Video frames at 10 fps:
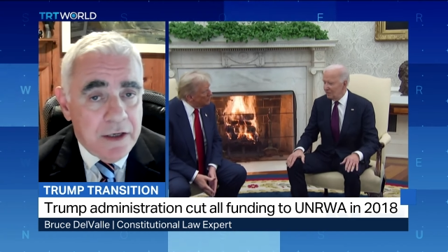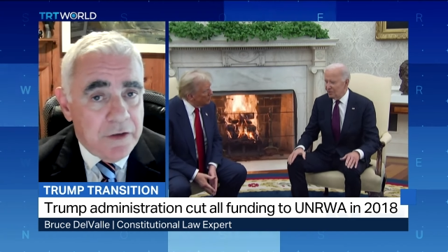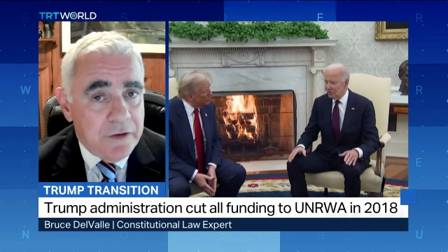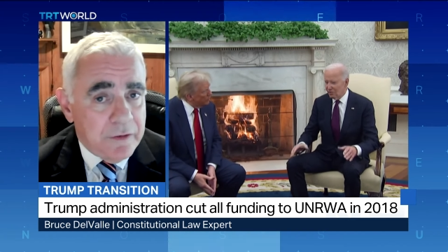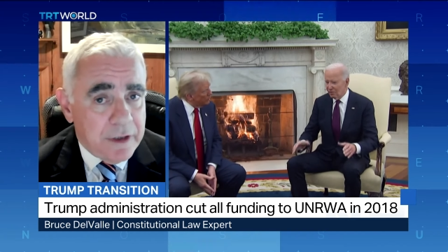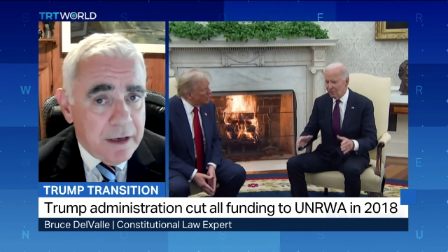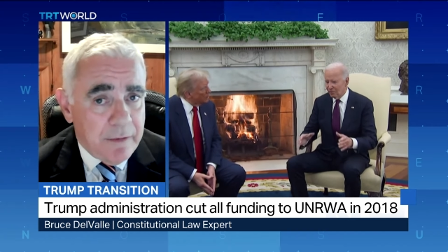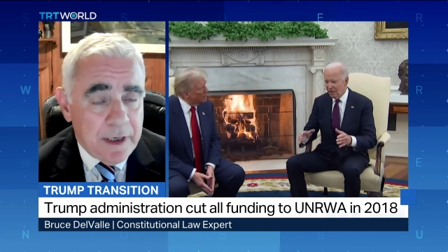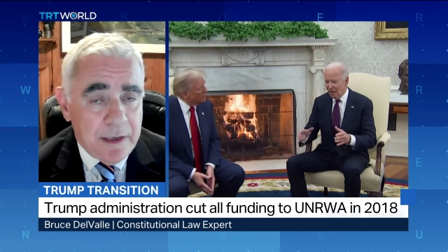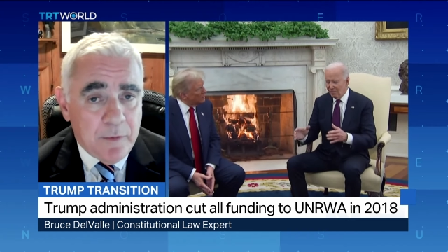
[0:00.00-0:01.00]
You don't get
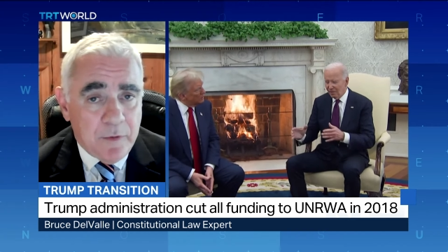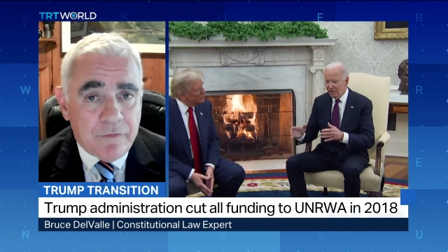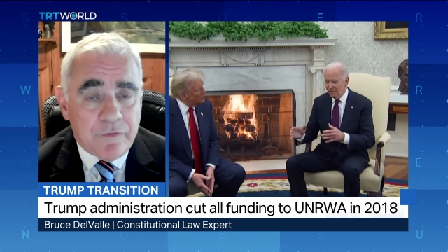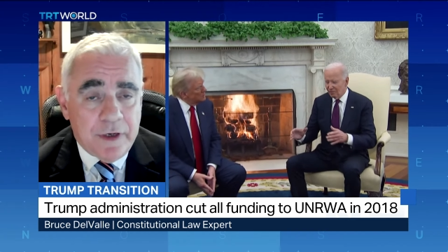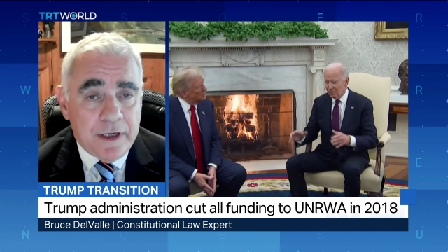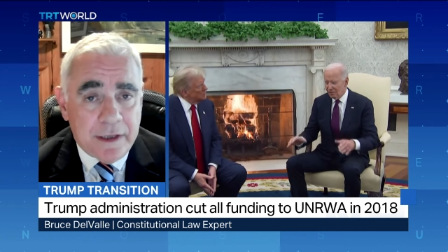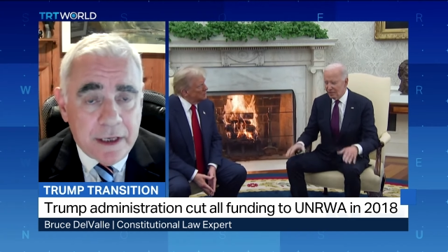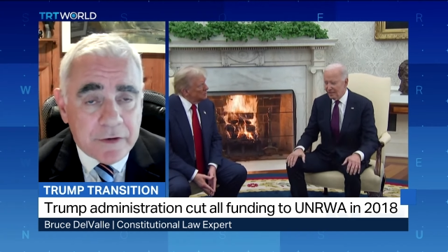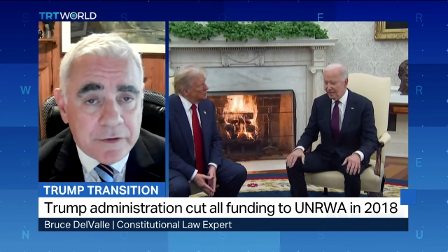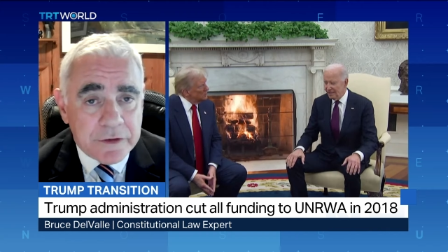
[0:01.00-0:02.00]
many more free
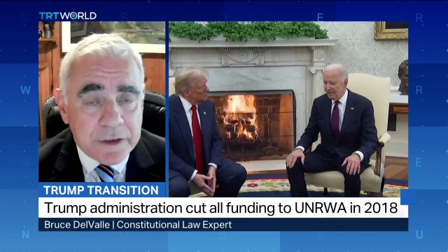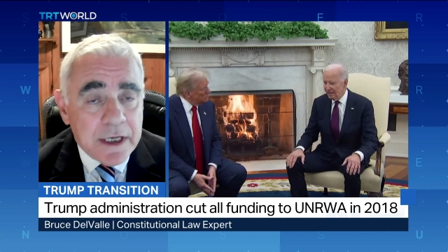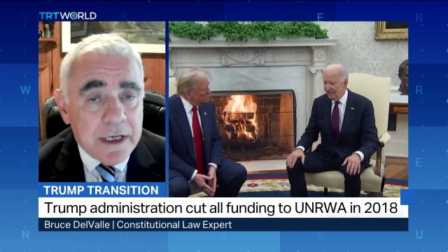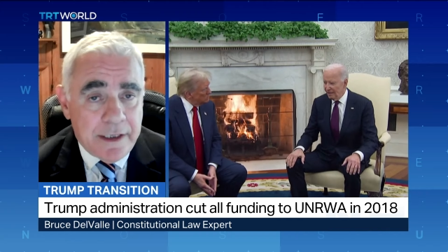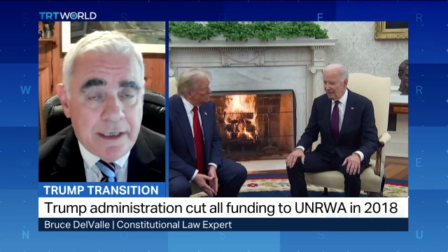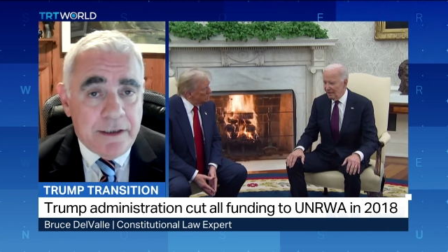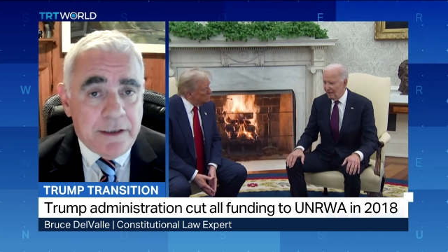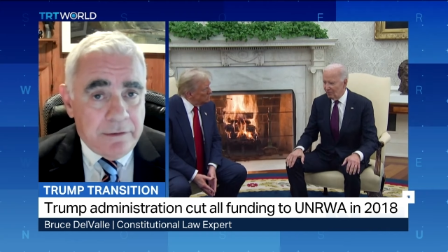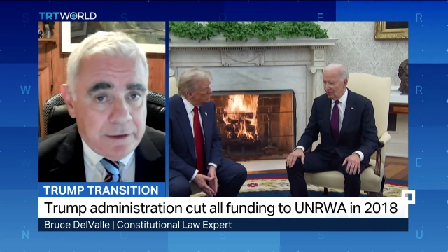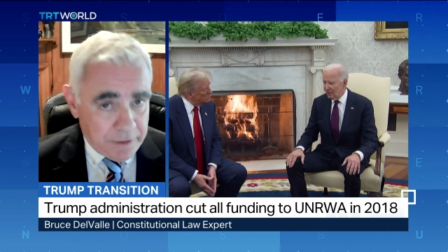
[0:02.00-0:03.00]
thinkers than
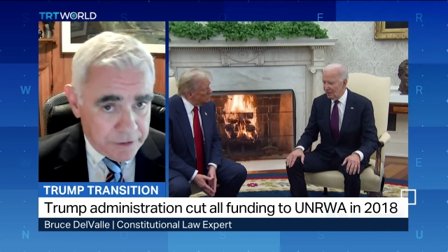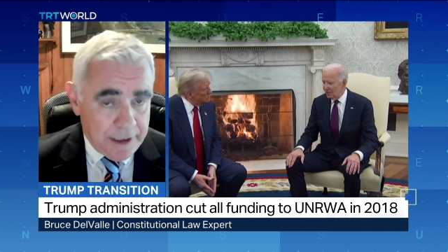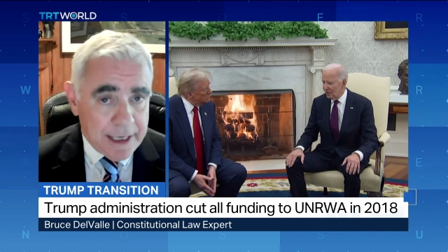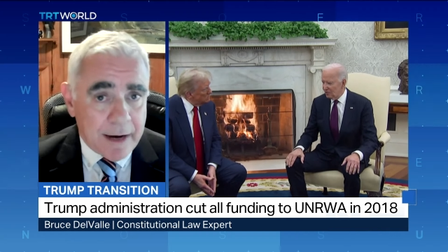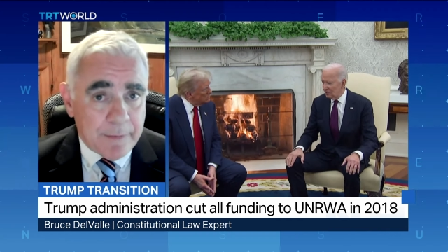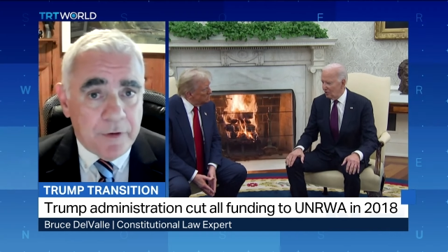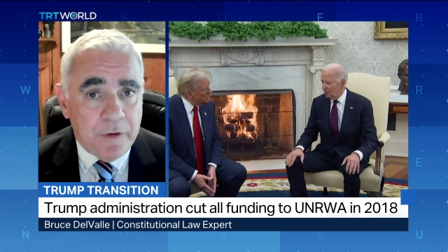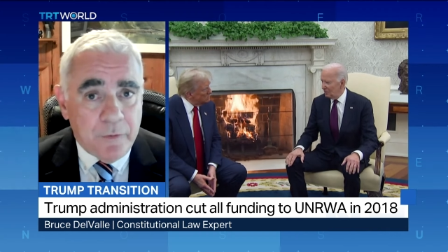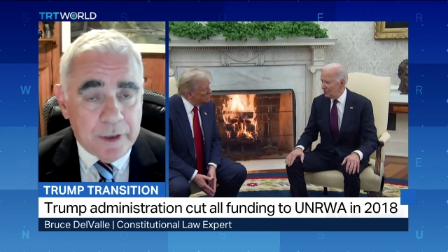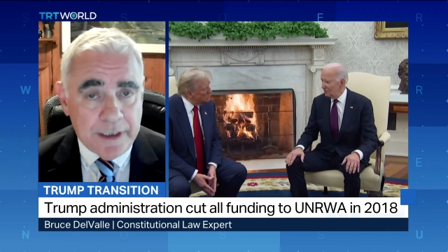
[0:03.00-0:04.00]
Tulsi Gabbard,
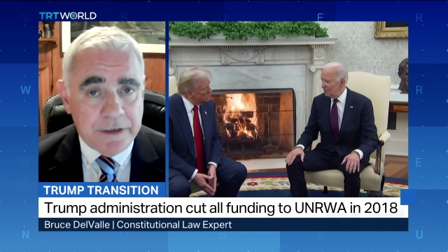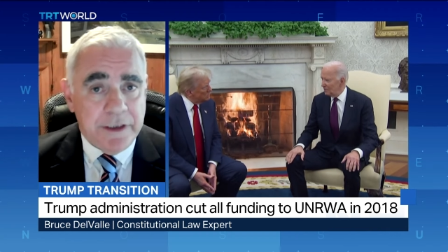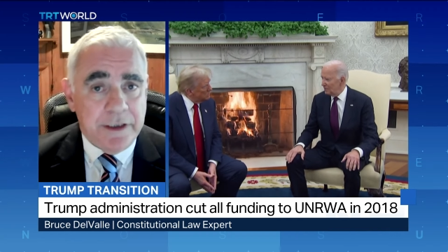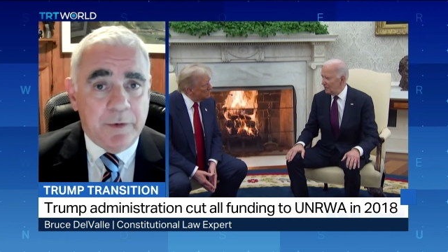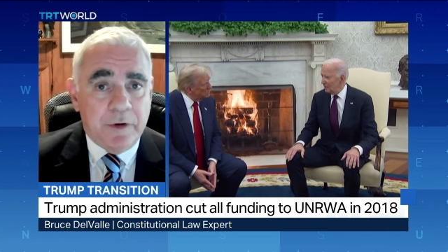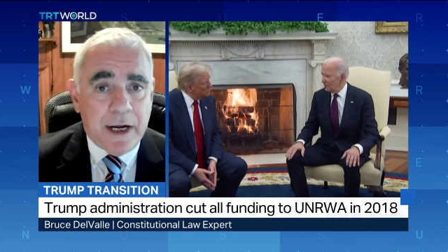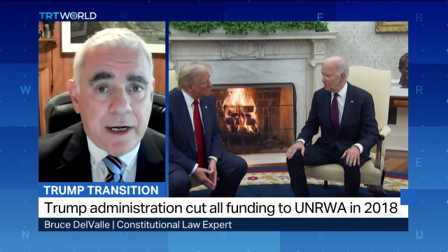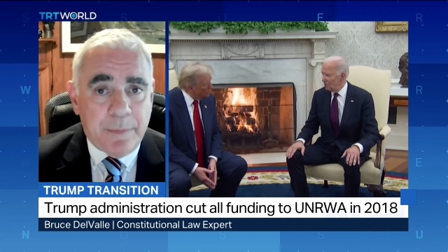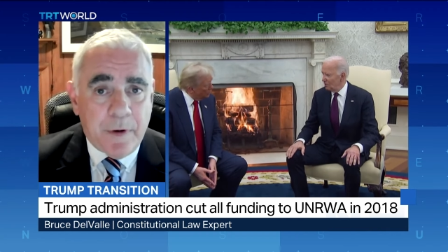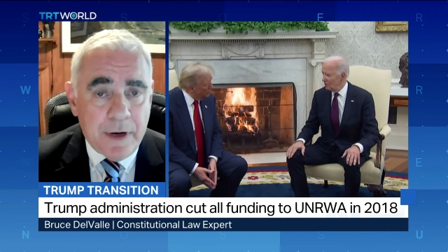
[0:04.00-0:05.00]
who went against the
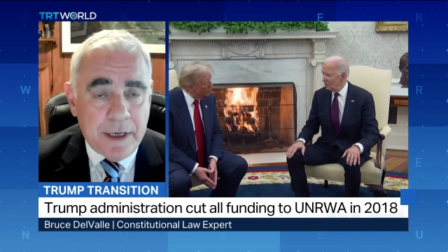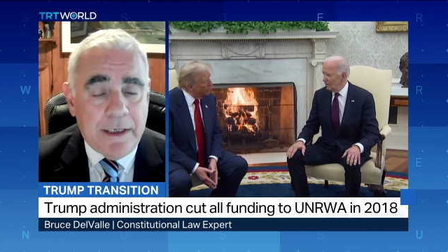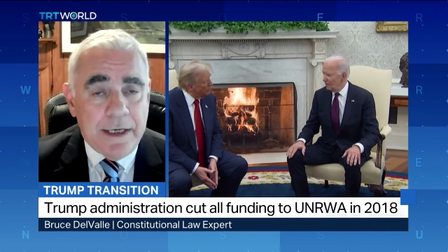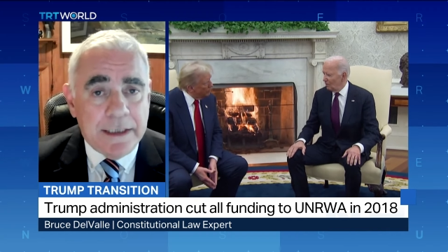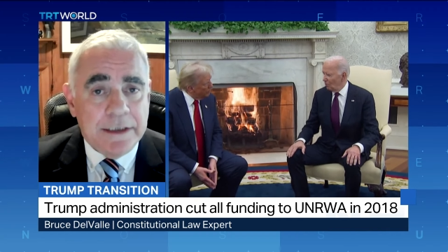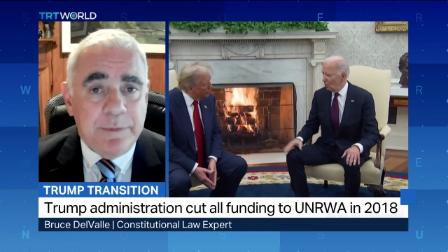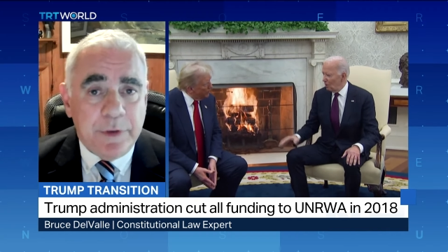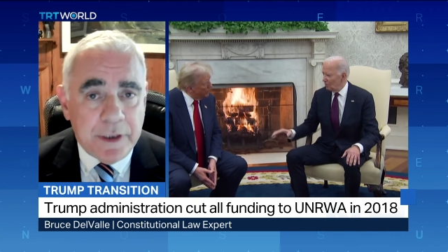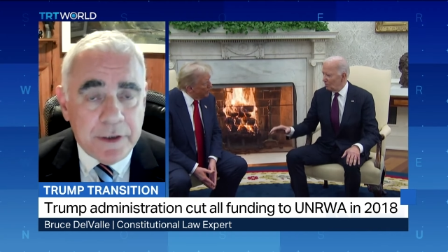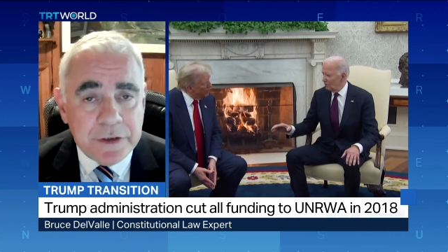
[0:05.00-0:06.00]
Democratic Party, and Nancy
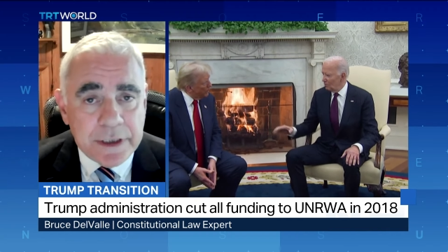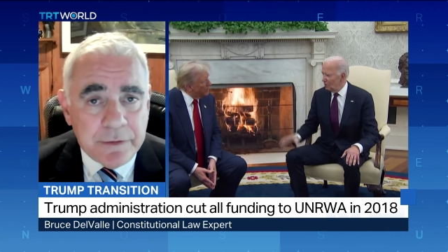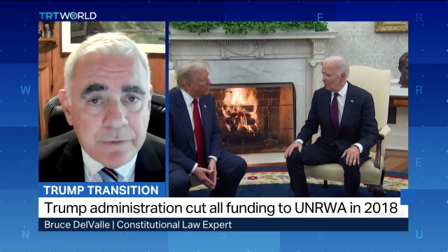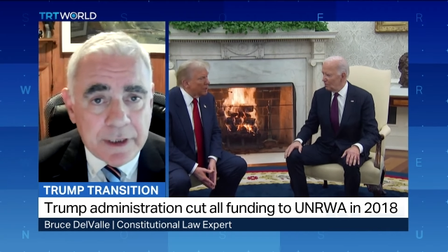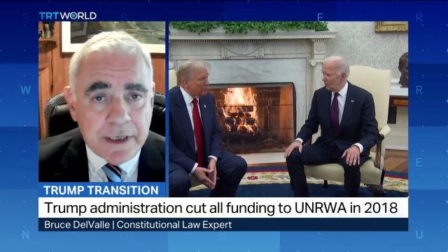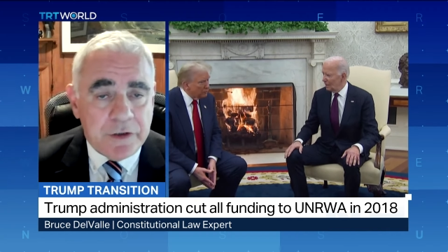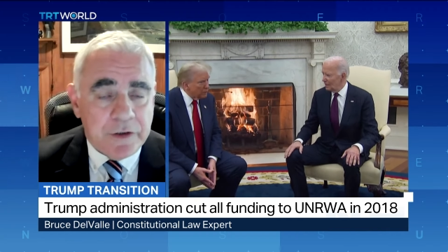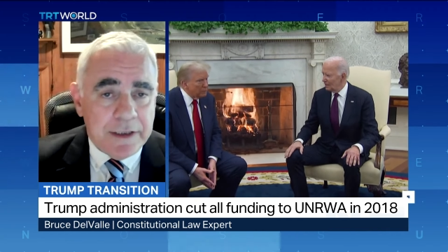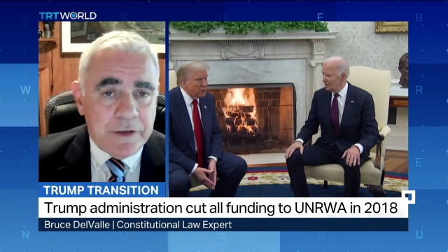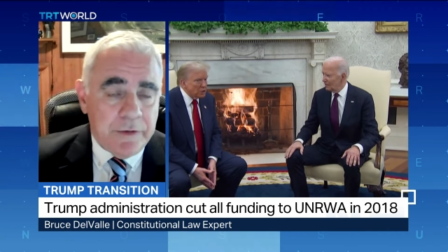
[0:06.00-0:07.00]
Pelosi, where they
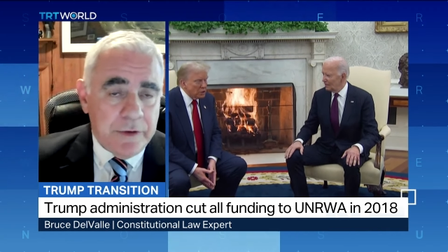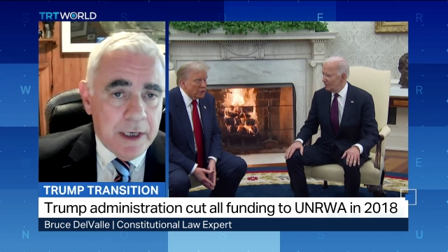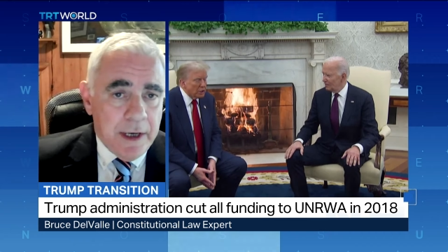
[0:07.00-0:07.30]
tried to